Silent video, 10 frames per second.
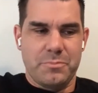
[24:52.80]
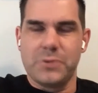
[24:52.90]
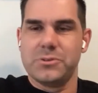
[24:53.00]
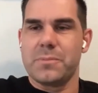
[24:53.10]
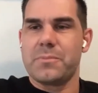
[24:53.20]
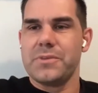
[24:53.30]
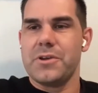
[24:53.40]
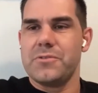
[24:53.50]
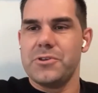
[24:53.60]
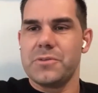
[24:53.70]
build
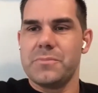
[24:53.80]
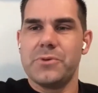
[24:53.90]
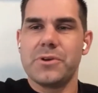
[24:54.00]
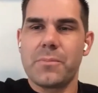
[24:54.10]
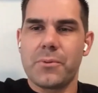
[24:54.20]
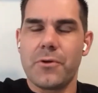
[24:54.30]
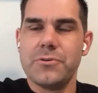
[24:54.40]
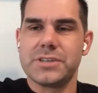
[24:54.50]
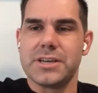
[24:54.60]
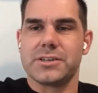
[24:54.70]
a
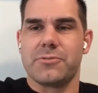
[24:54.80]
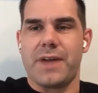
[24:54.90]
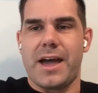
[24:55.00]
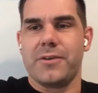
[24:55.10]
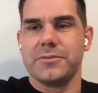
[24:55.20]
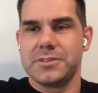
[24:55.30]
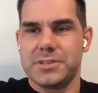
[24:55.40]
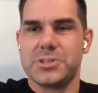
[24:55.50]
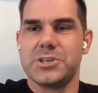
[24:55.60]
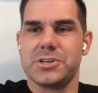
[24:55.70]
process
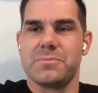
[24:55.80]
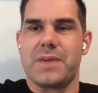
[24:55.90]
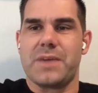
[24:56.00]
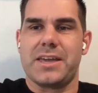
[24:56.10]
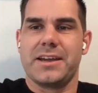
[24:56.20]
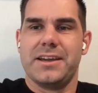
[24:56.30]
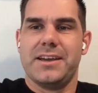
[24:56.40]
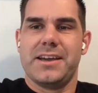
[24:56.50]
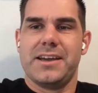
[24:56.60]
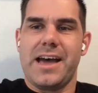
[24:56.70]
around decision making.
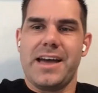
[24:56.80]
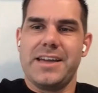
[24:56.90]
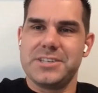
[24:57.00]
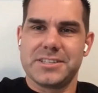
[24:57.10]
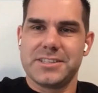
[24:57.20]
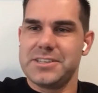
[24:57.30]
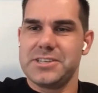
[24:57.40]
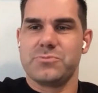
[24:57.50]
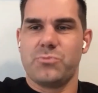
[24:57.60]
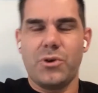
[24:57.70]
It
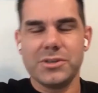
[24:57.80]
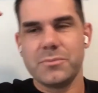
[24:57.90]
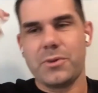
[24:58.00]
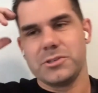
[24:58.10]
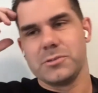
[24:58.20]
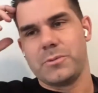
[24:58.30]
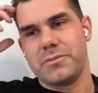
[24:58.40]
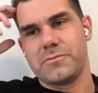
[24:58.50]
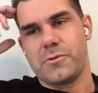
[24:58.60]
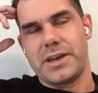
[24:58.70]
just wasn't possible
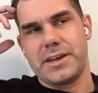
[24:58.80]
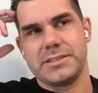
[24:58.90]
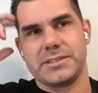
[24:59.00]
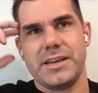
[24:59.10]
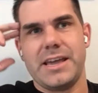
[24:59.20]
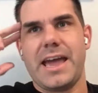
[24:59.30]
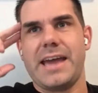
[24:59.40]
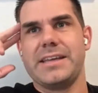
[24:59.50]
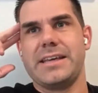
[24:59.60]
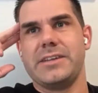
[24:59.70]
before, and
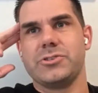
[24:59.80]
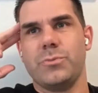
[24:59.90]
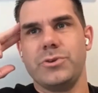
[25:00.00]
it's